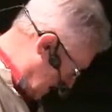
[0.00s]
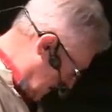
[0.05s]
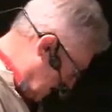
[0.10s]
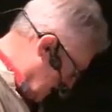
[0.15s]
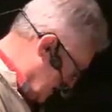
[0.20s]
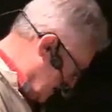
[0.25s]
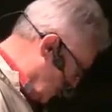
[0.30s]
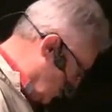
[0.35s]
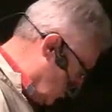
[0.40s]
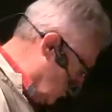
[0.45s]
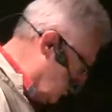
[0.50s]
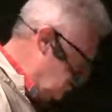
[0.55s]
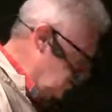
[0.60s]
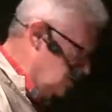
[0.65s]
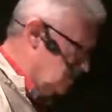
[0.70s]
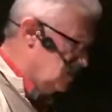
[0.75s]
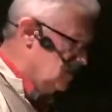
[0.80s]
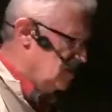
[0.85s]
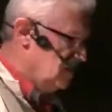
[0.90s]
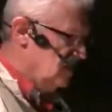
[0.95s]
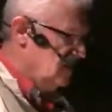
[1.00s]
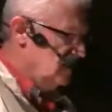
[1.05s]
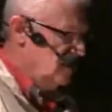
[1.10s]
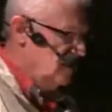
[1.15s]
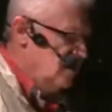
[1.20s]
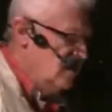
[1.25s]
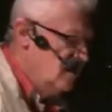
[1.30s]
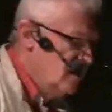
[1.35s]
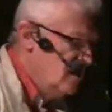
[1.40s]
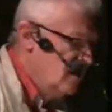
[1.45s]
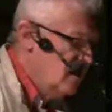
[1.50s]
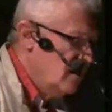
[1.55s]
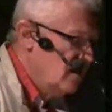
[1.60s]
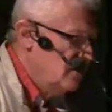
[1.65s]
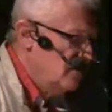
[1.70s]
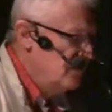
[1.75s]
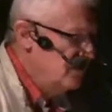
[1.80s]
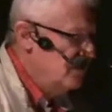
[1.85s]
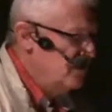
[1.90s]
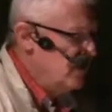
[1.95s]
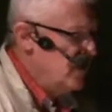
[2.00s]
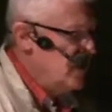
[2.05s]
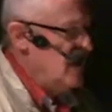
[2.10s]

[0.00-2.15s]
guess I could. Um,